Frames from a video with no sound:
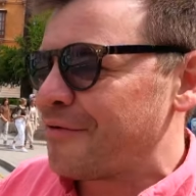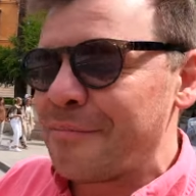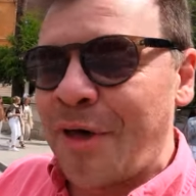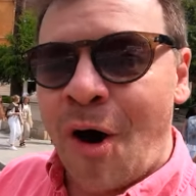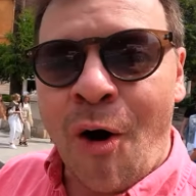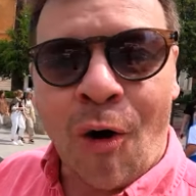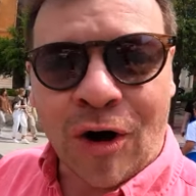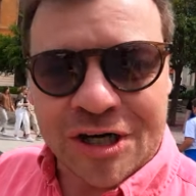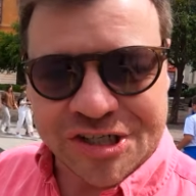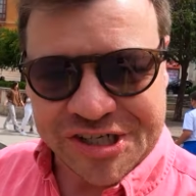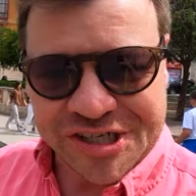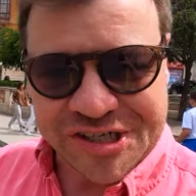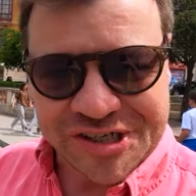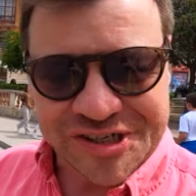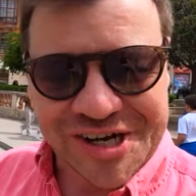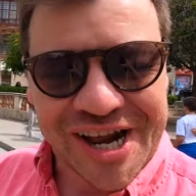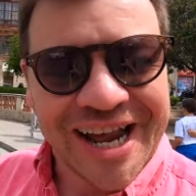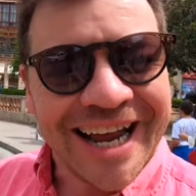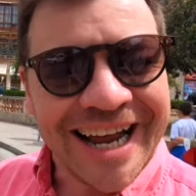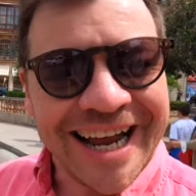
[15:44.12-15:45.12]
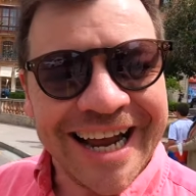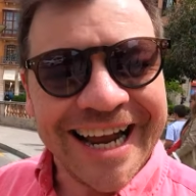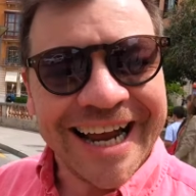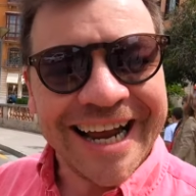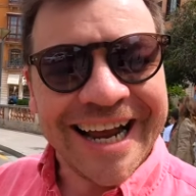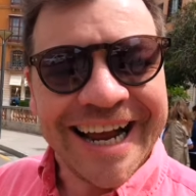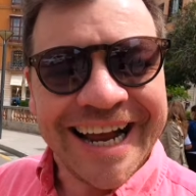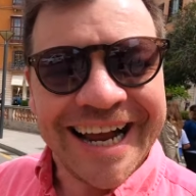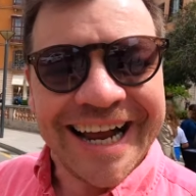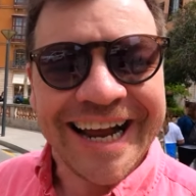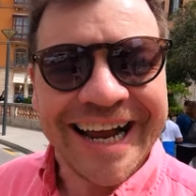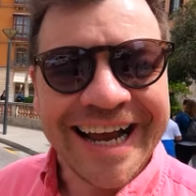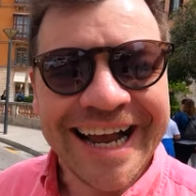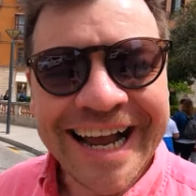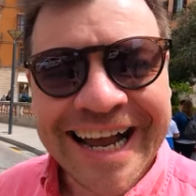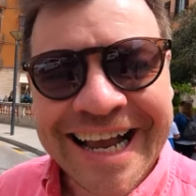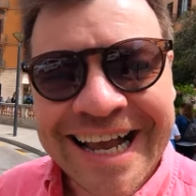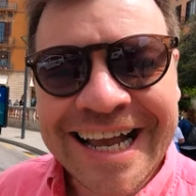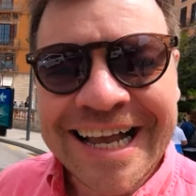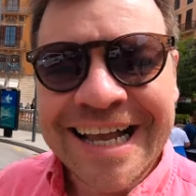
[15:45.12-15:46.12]
from the horses
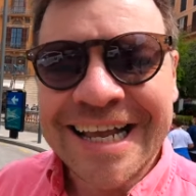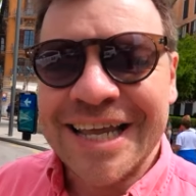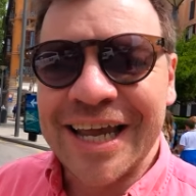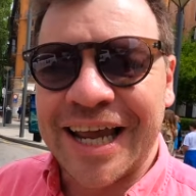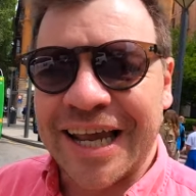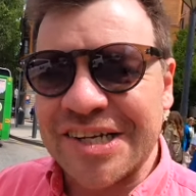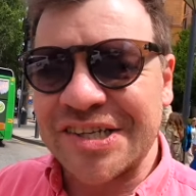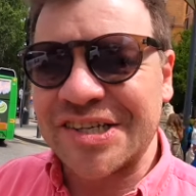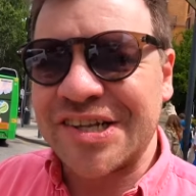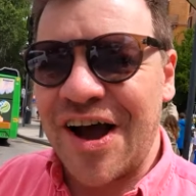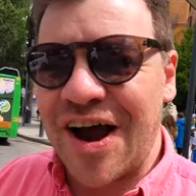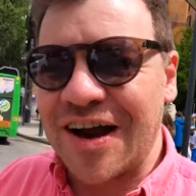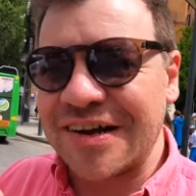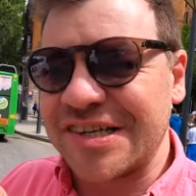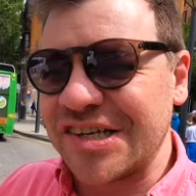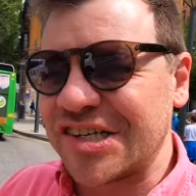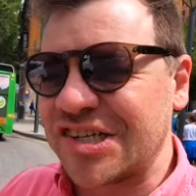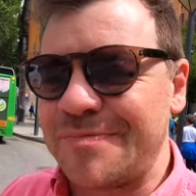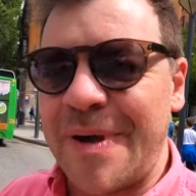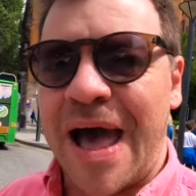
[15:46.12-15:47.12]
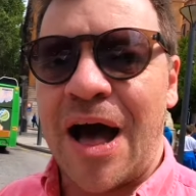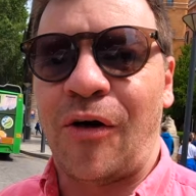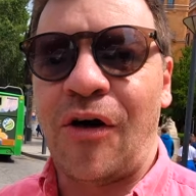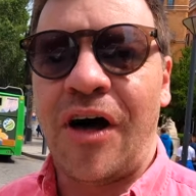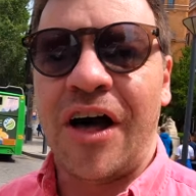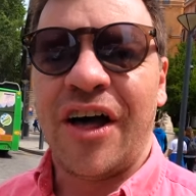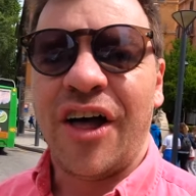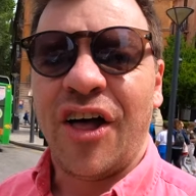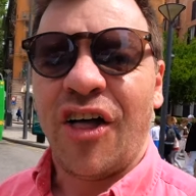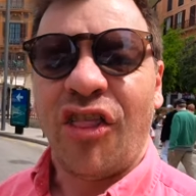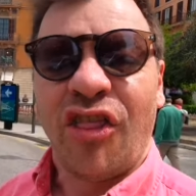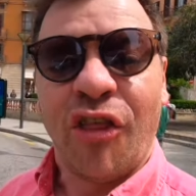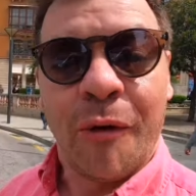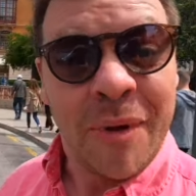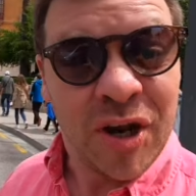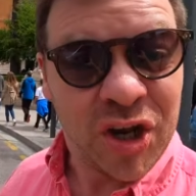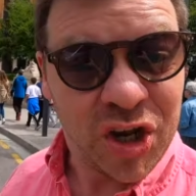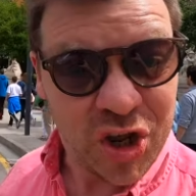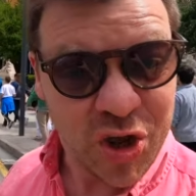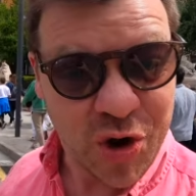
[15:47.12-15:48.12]
you can start to smell the
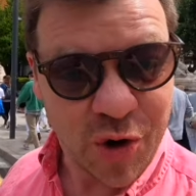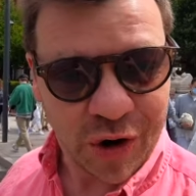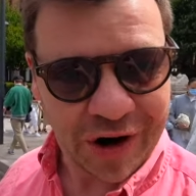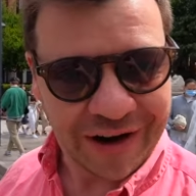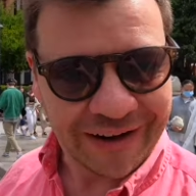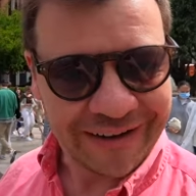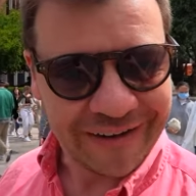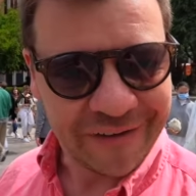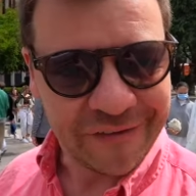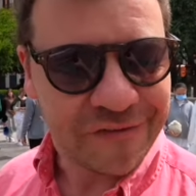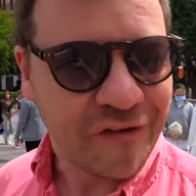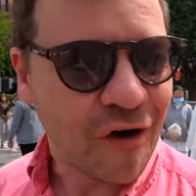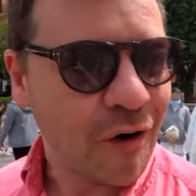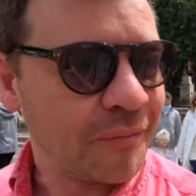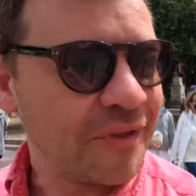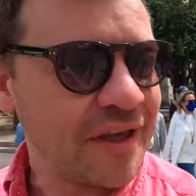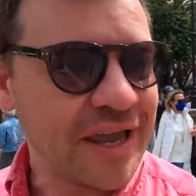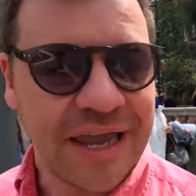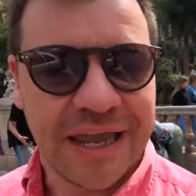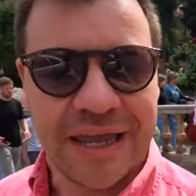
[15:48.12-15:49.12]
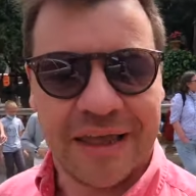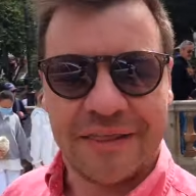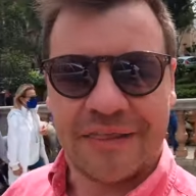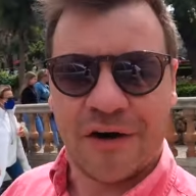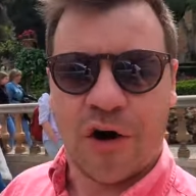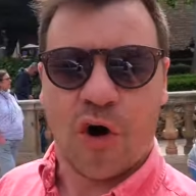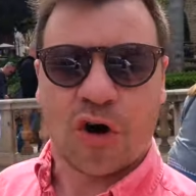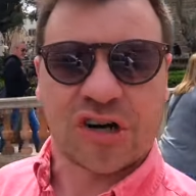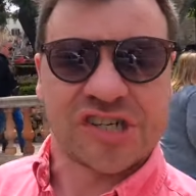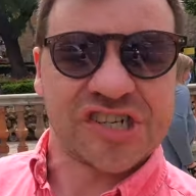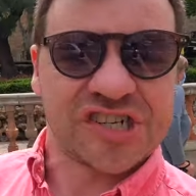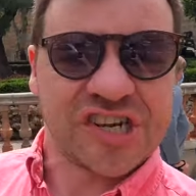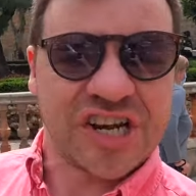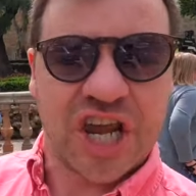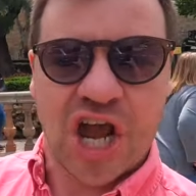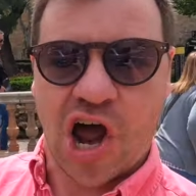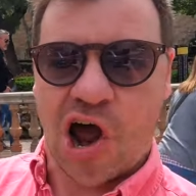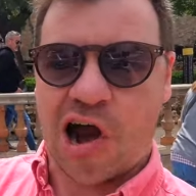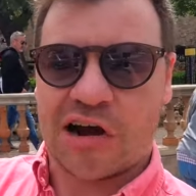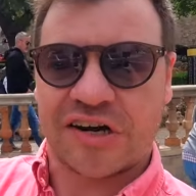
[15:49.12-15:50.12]
manure from the, the horses and
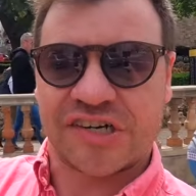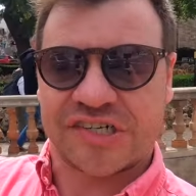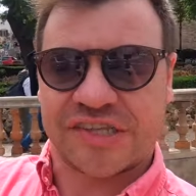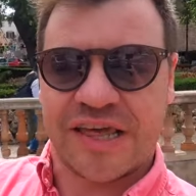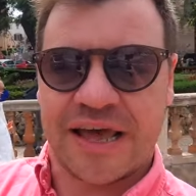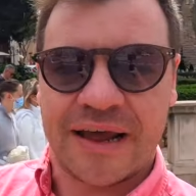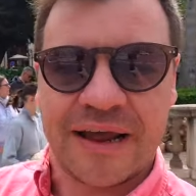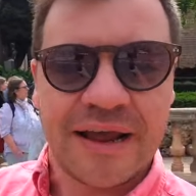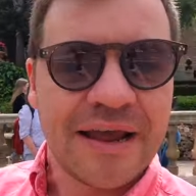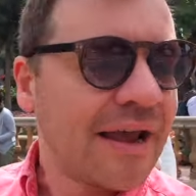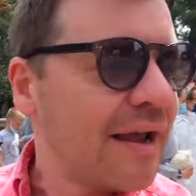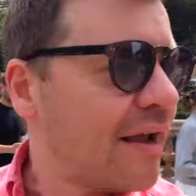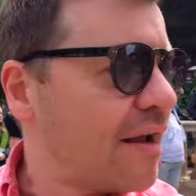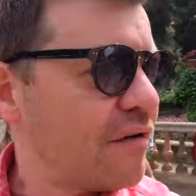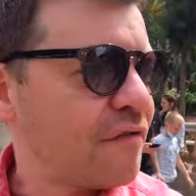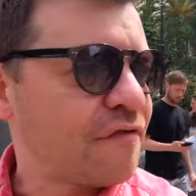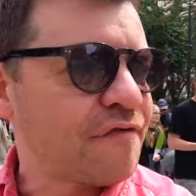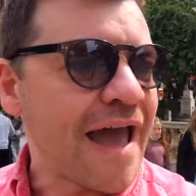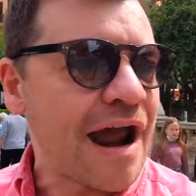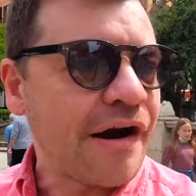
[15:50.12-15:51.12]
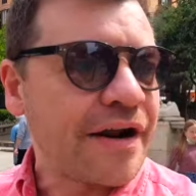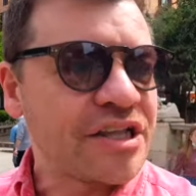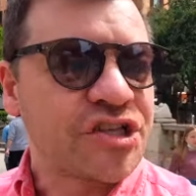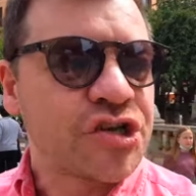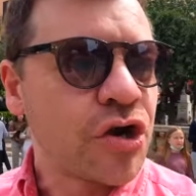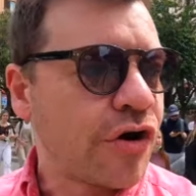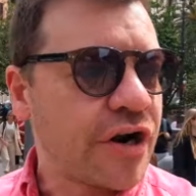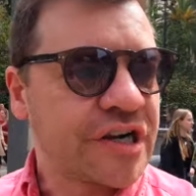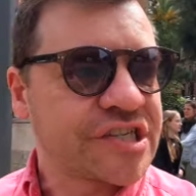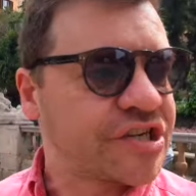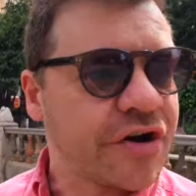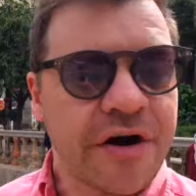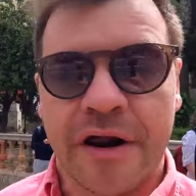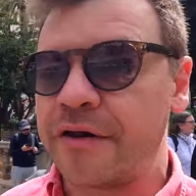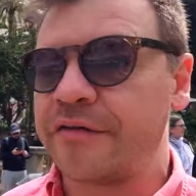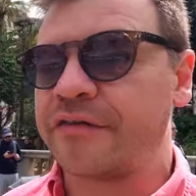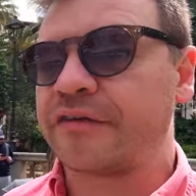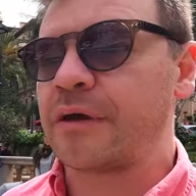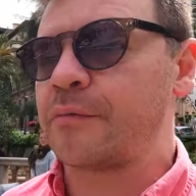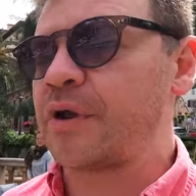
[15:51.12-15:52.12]
carts that ferry tourists
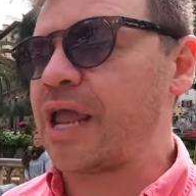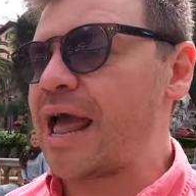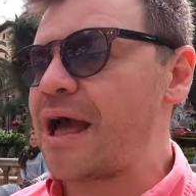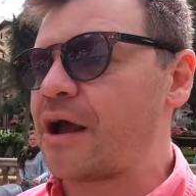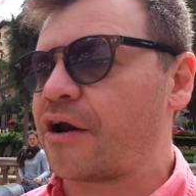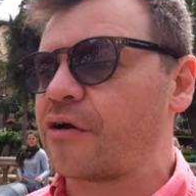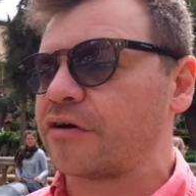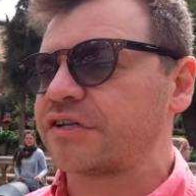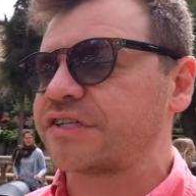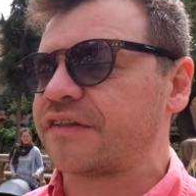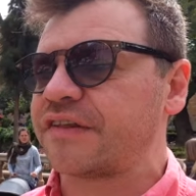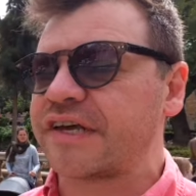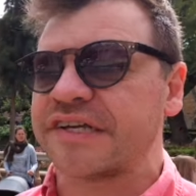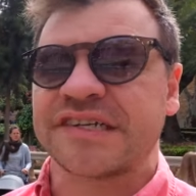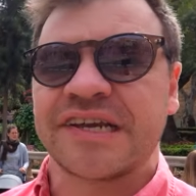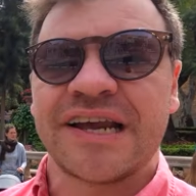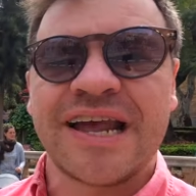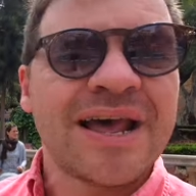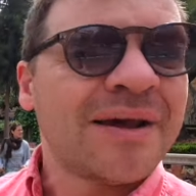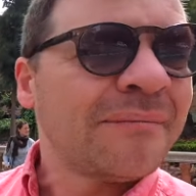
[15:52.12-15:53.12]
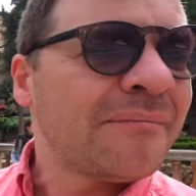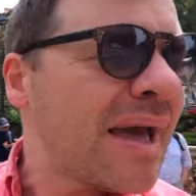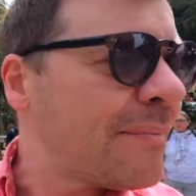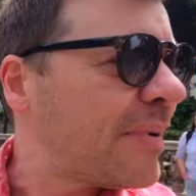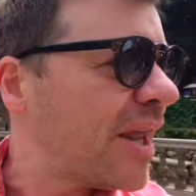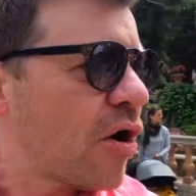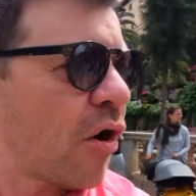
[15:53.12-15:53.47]
around. Can we get across to this? Maybe